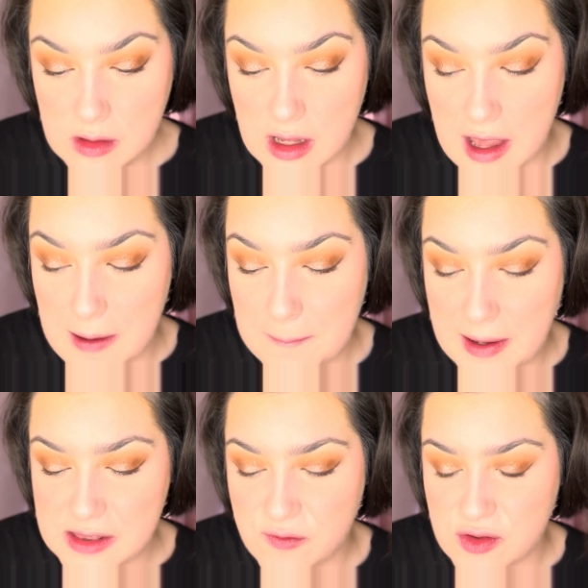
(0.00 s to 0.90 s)

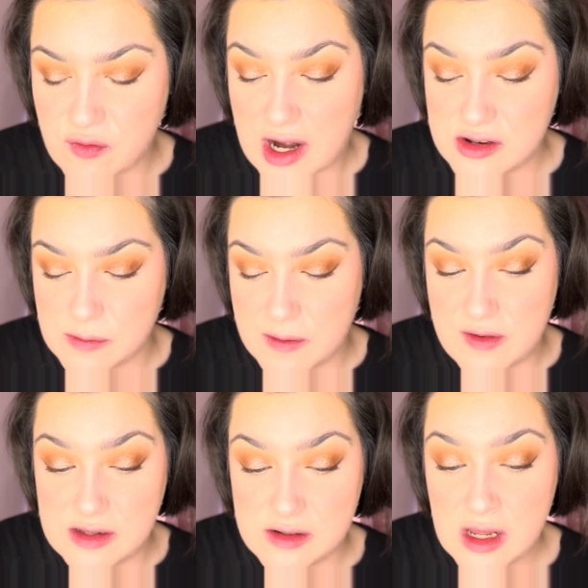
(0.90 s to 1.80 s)
And for the rest of my
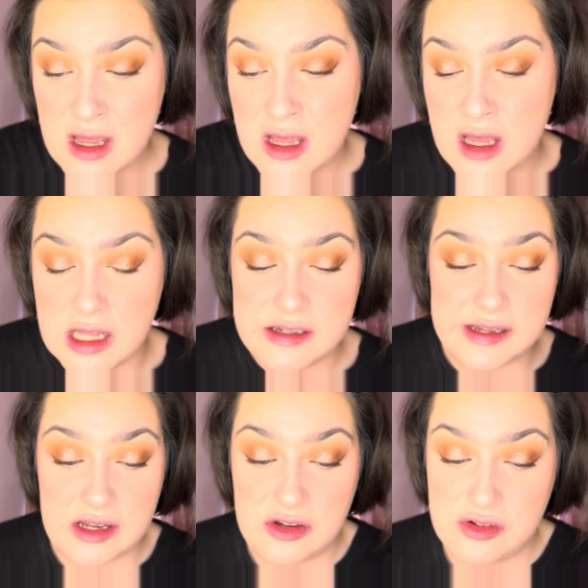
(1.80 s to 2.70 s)
face,
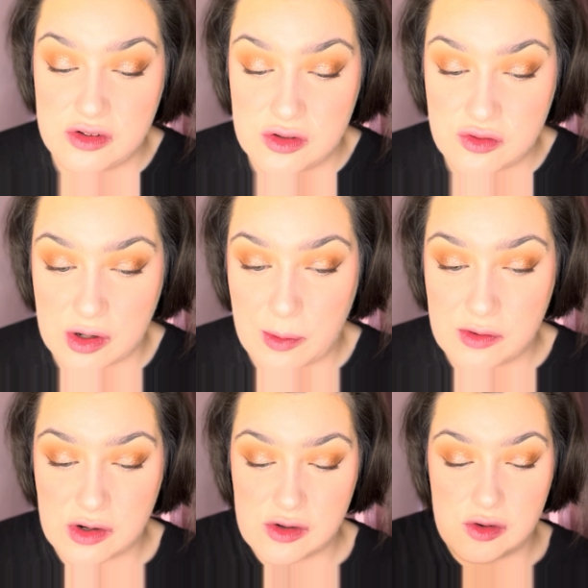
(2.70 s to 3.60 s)
instead of using the Grwm
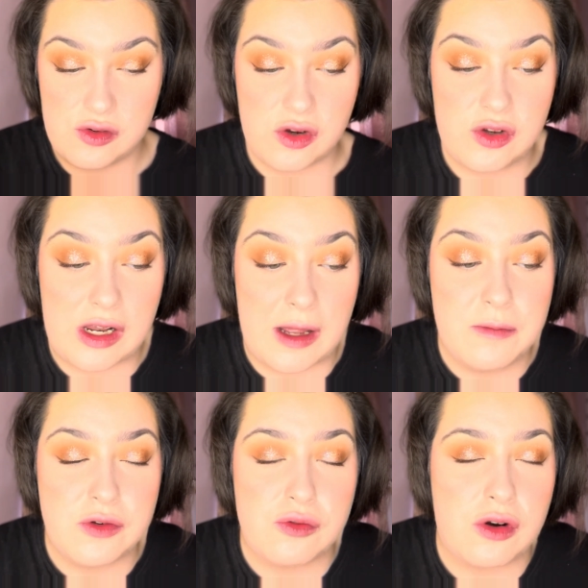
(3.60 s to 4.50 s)
translucent, because like I'm
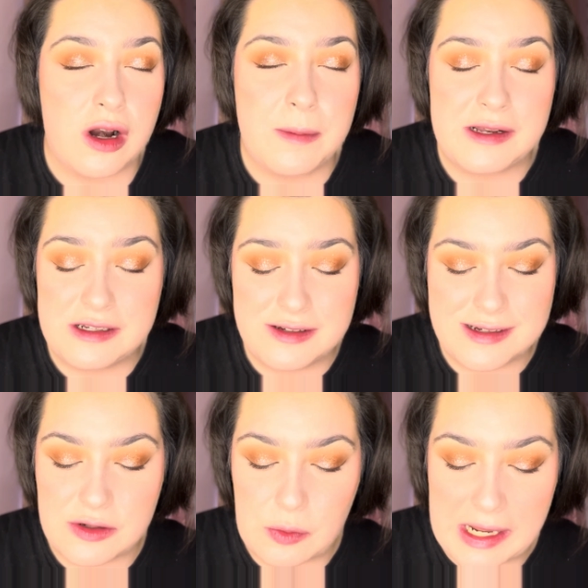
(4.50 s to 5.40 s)
so sorry, but I
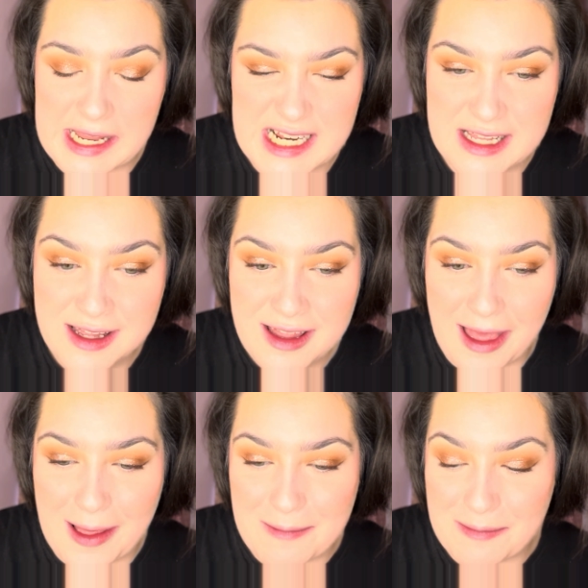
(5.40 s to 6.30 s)
just don't like it.
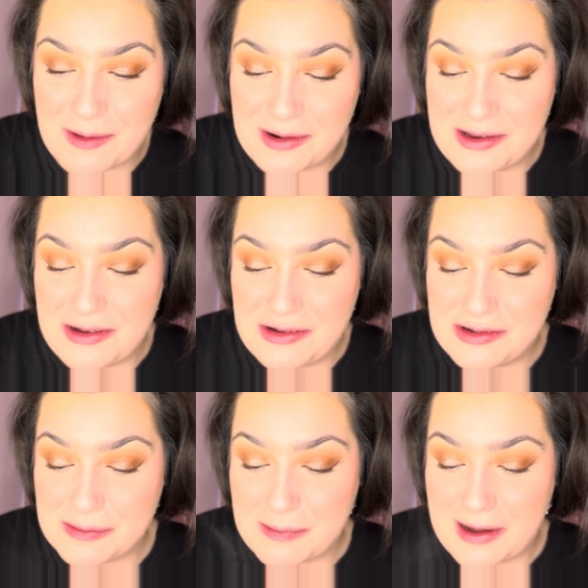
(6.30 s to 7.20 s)
I'm gonna
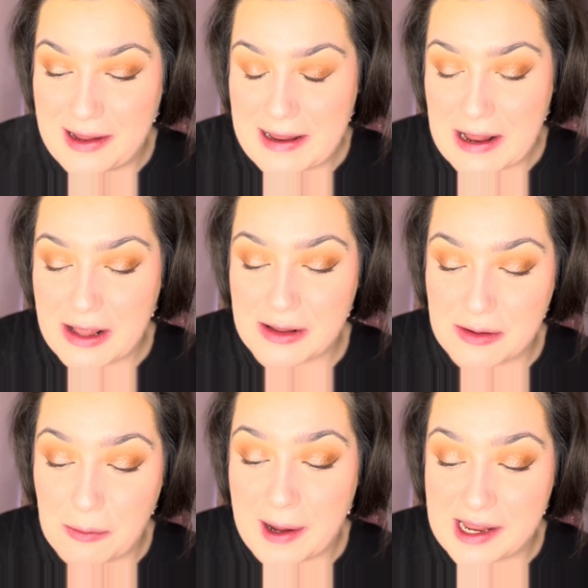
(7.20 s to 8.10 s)
use my,
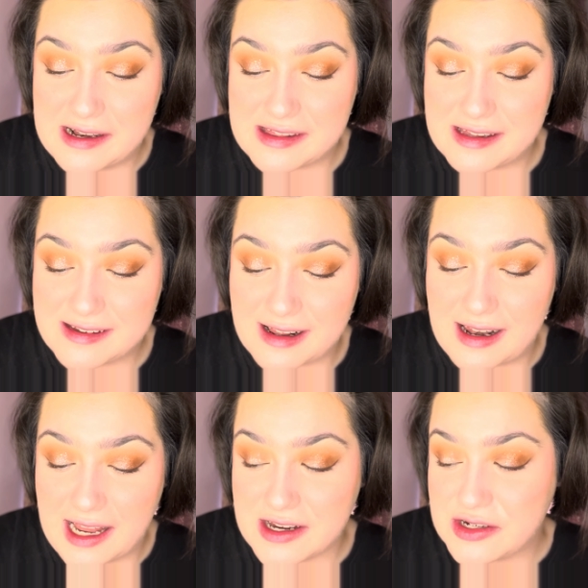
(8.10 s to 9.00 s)
go back into this
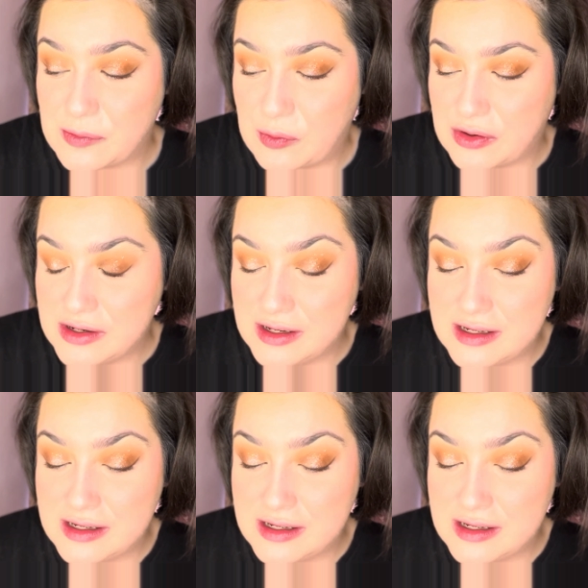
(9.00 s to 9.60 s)
collection one.